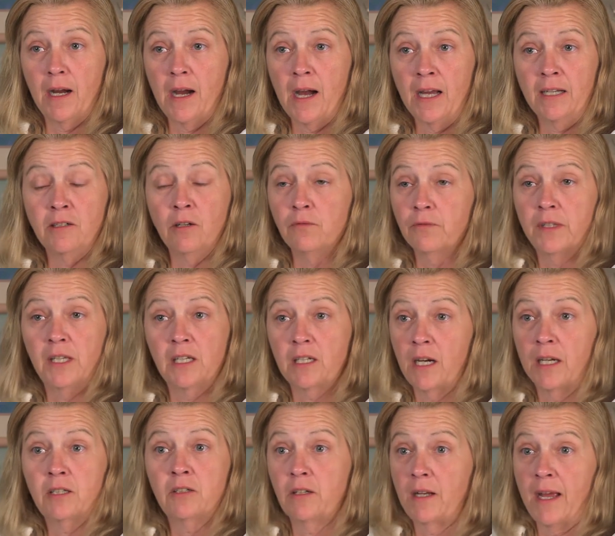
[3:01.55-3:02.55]
I don't think
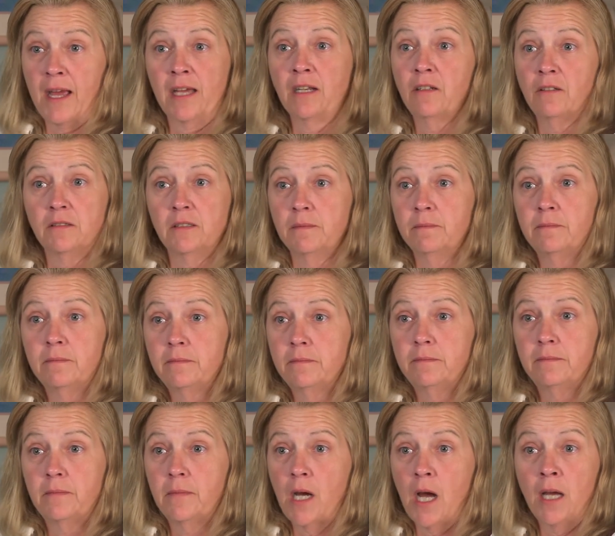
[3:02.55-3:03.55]
I could have handled him.
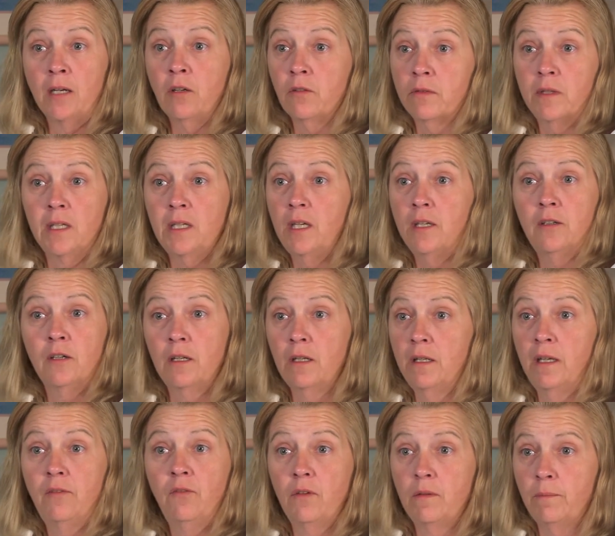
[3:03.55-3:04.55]
I don't think he could have
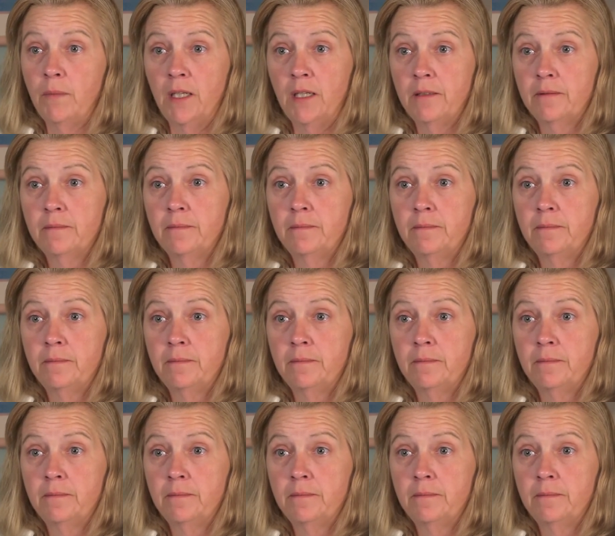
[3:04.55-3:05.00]
lived with me.